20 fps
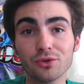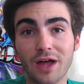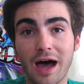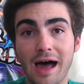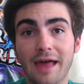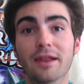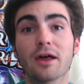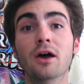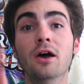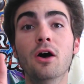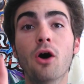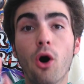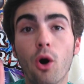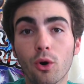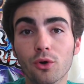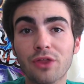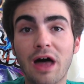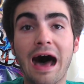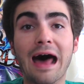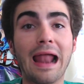on.
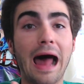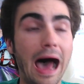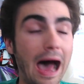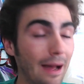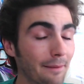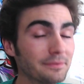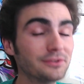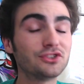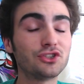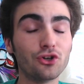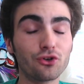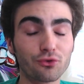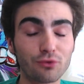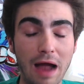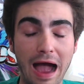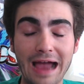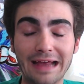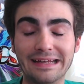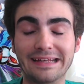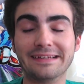Hold on. I'm still
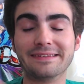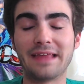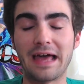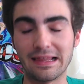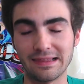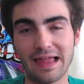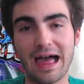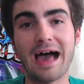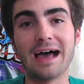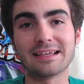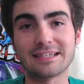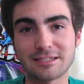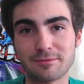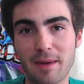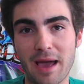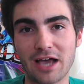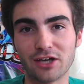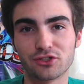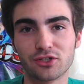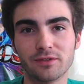riding that last
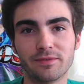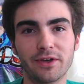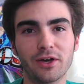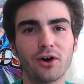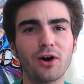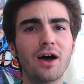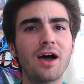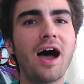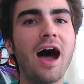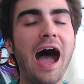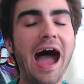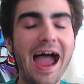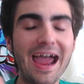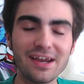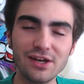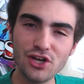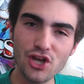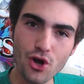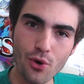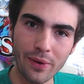Smash reveal. I
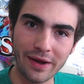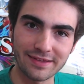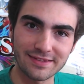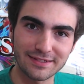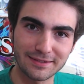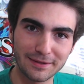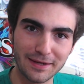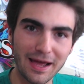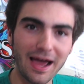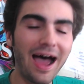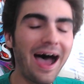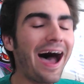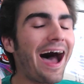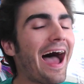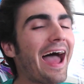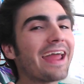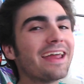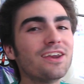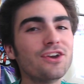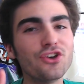knew it.
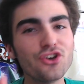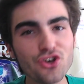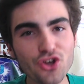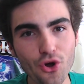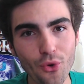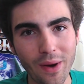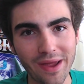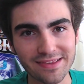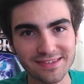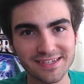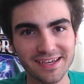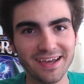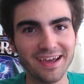I knew it.